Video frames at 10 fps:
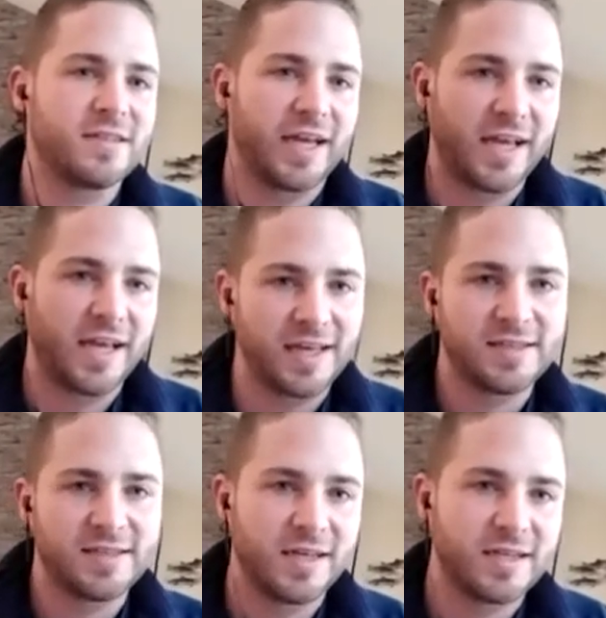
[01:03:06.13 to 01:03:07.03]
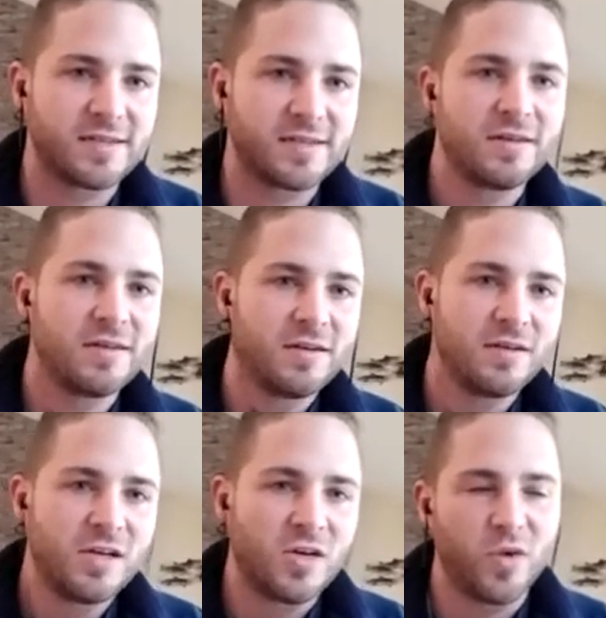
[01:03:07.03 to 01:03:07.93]
Like,
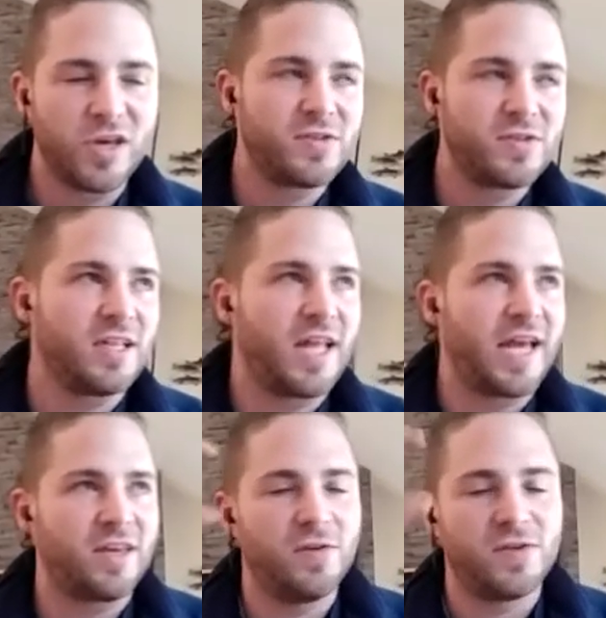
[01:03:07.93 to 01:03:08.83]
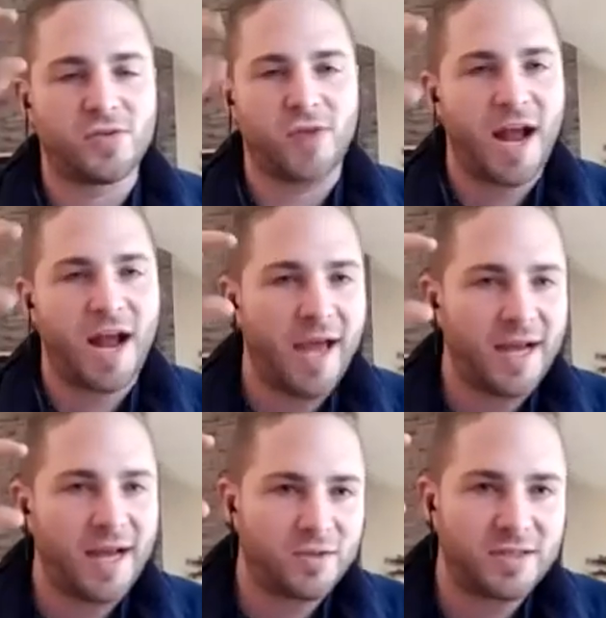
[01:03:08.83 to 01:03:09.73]
we used to like use
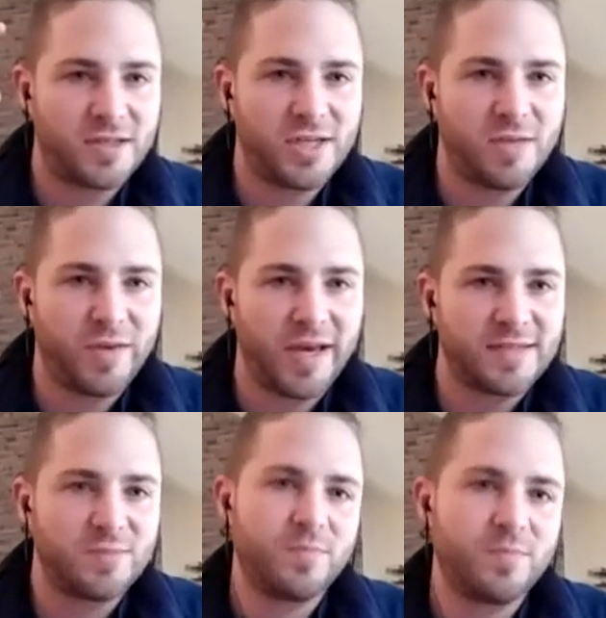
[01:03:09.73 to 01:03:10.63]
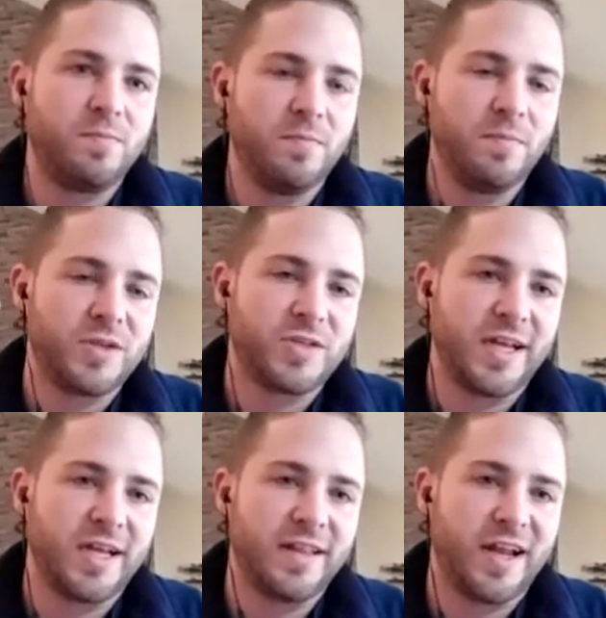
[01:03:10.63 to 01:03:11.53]
trackbacks, which is a GPS
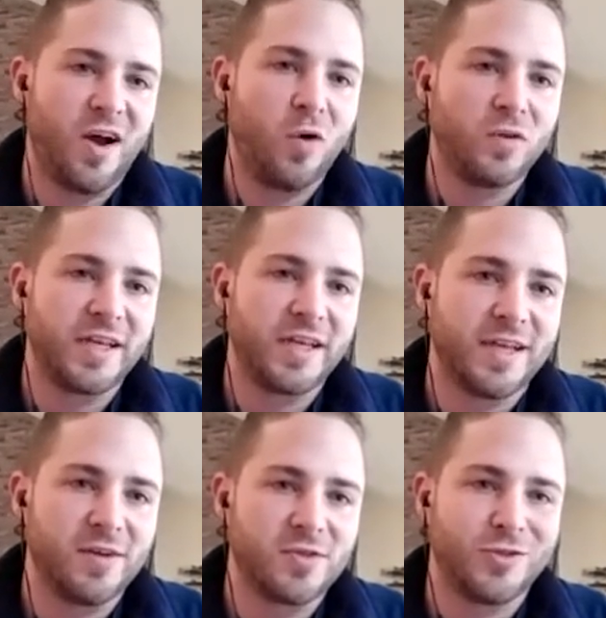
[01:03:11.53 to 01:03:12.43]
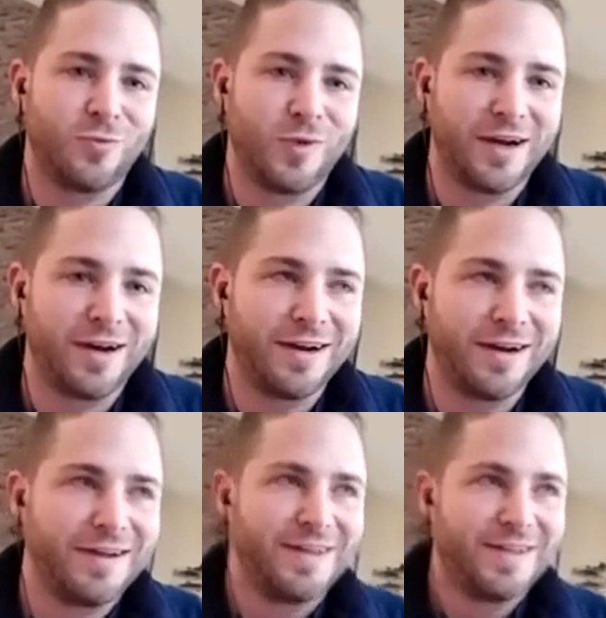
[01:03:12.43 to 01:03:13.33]
machine that only tells you where